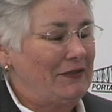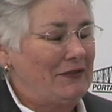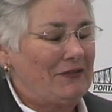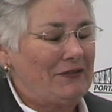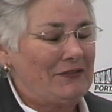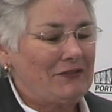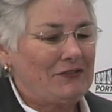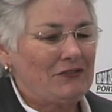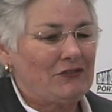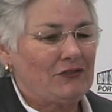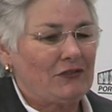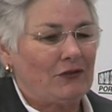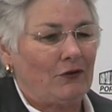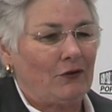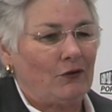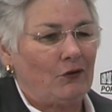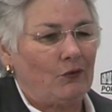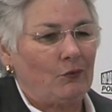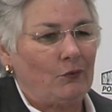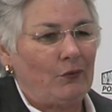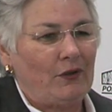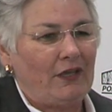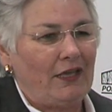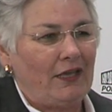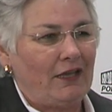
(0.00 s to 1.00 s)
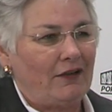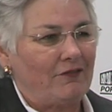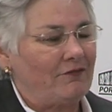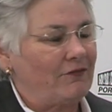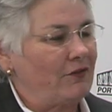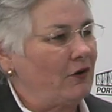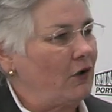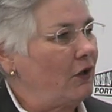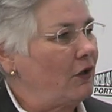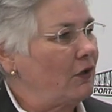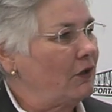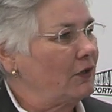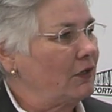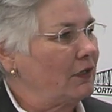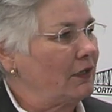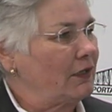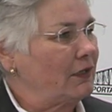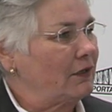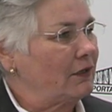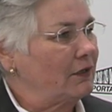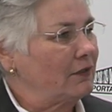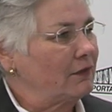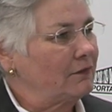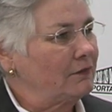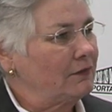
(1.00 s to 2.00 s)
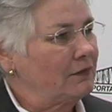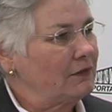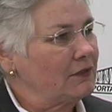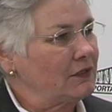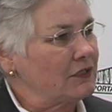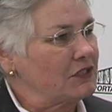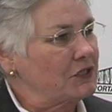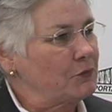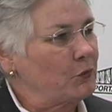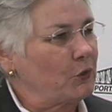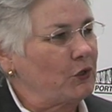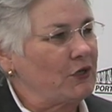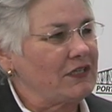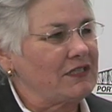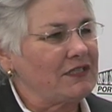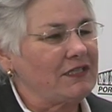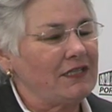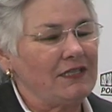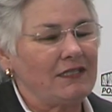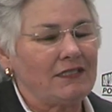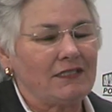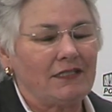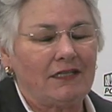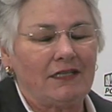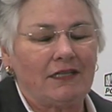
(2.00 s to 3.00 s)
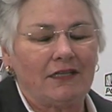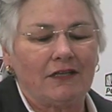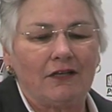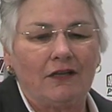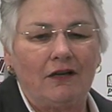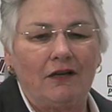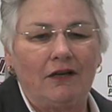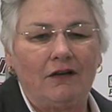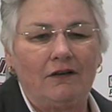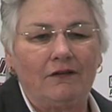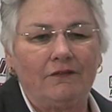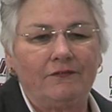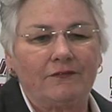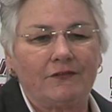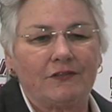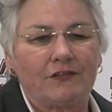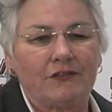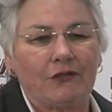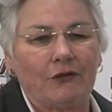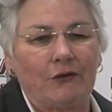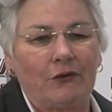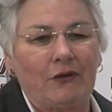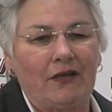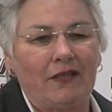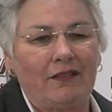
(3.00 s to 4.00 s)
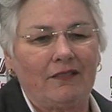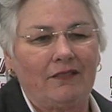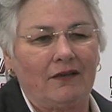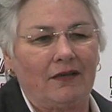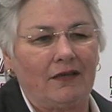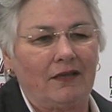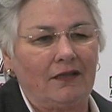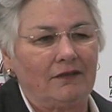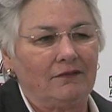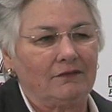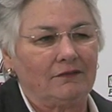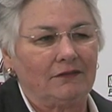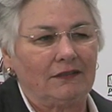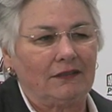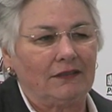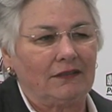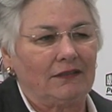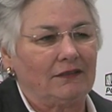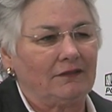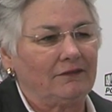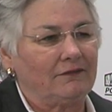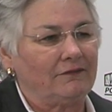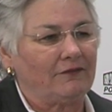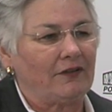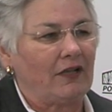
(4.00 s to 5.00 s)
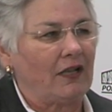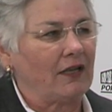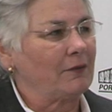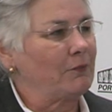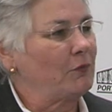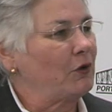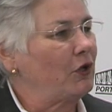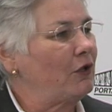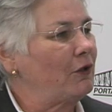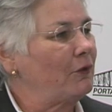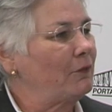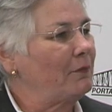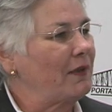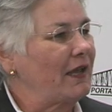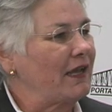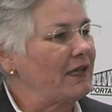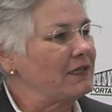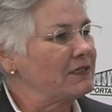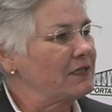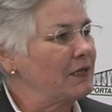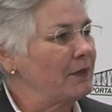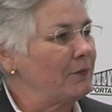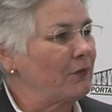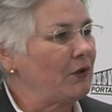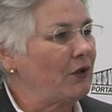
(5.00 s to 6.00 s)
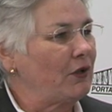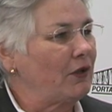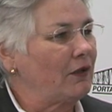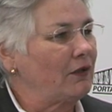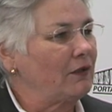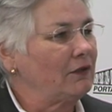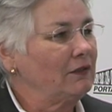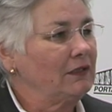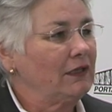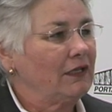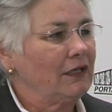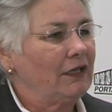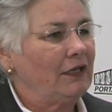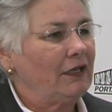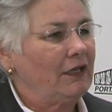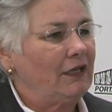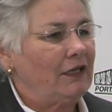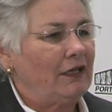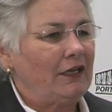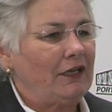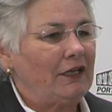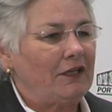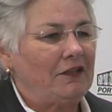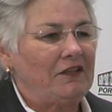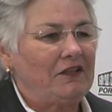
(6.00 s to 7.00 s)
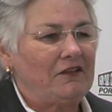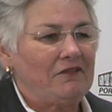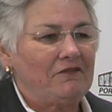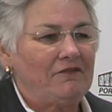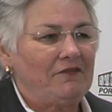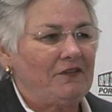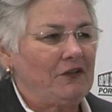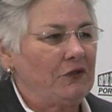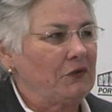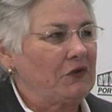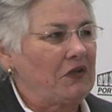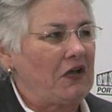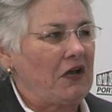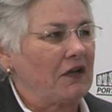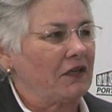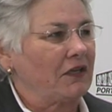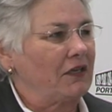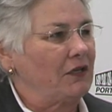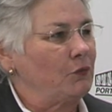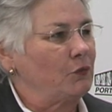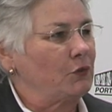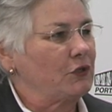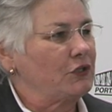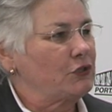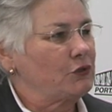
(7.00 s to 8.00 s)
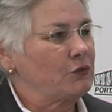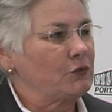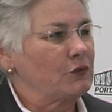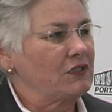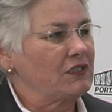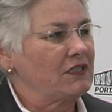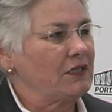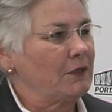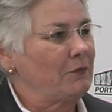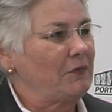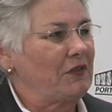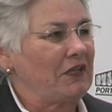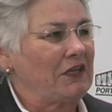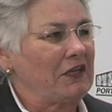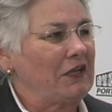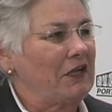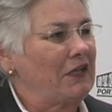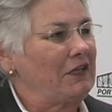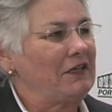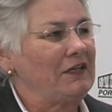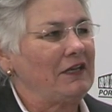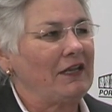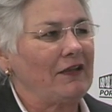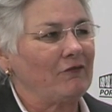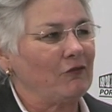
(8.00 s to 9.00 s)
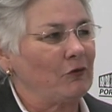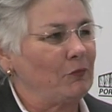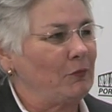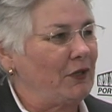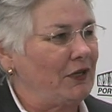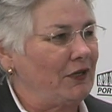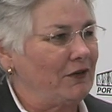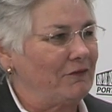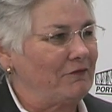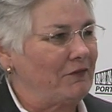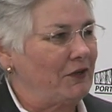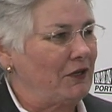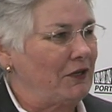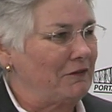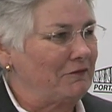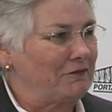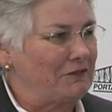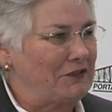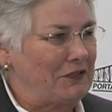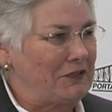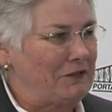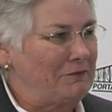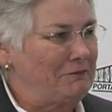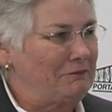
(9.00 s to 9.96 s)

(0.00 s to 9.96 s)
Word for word: So we had a fall and a, mm. a spring season in golf. So I thought uh, volleyball, basketball, and then field hockey, which was something I'd never been involved in.